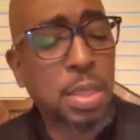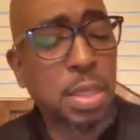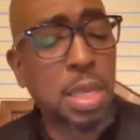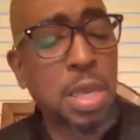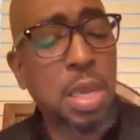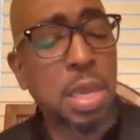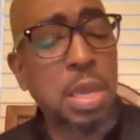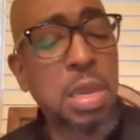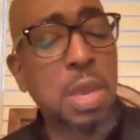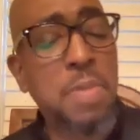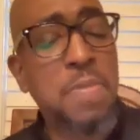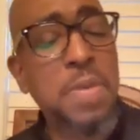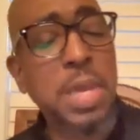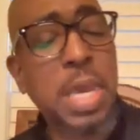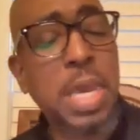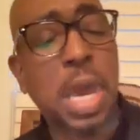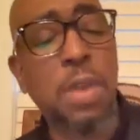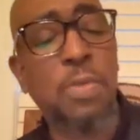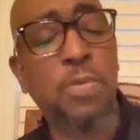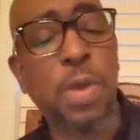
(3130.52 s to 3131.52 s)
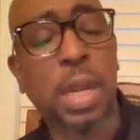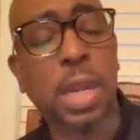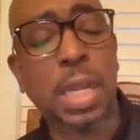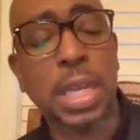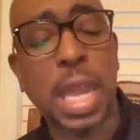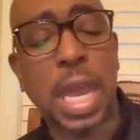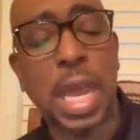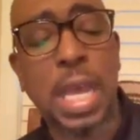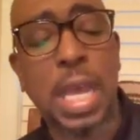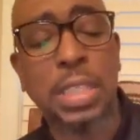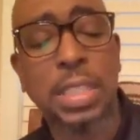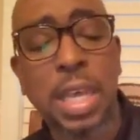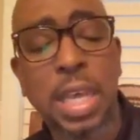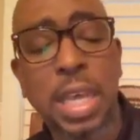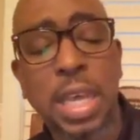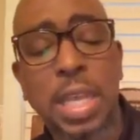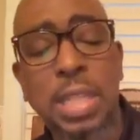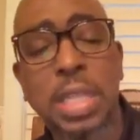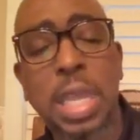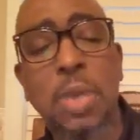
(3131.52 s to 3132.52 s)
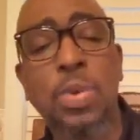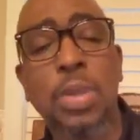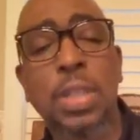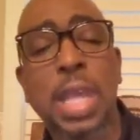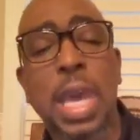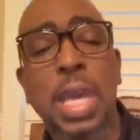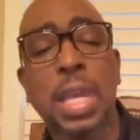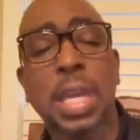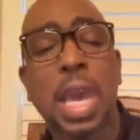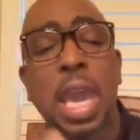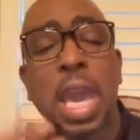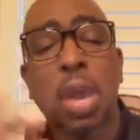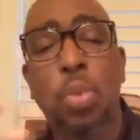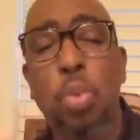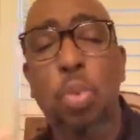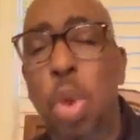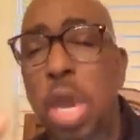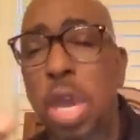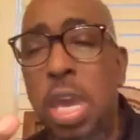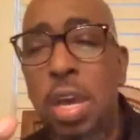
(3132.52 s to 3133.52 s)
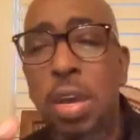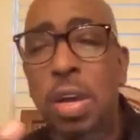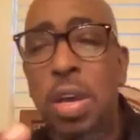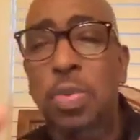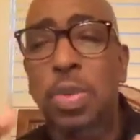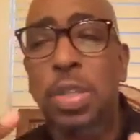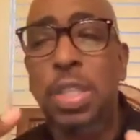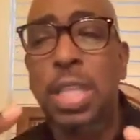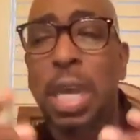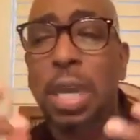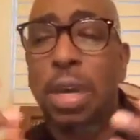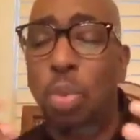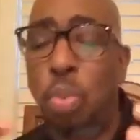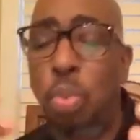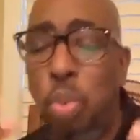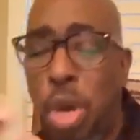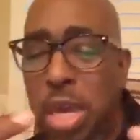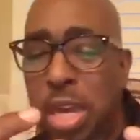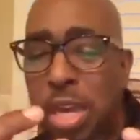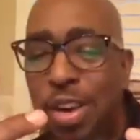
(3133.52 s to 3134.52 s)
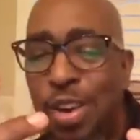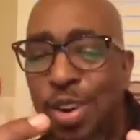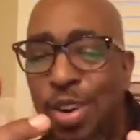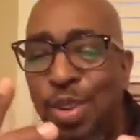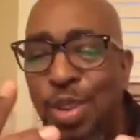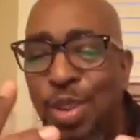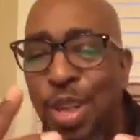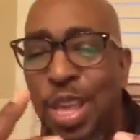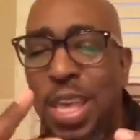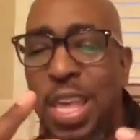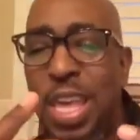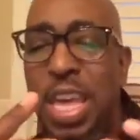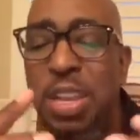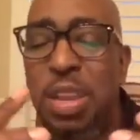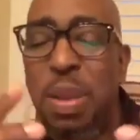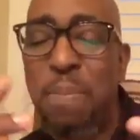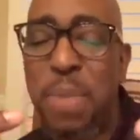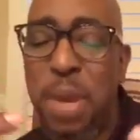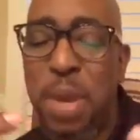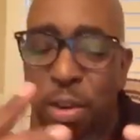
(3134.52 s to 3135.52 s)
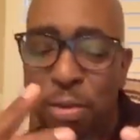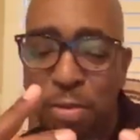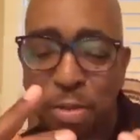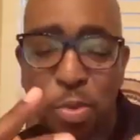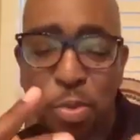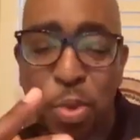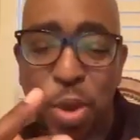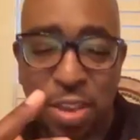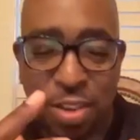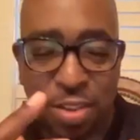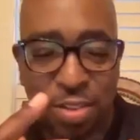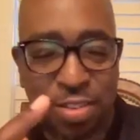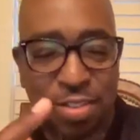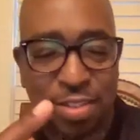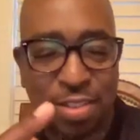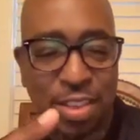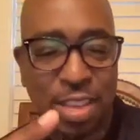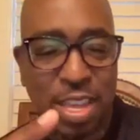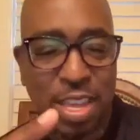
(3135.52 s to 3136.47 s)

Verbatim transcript: See, if you got to recognize, they was like a wheel. It was like a wheel in the middle of a wheel.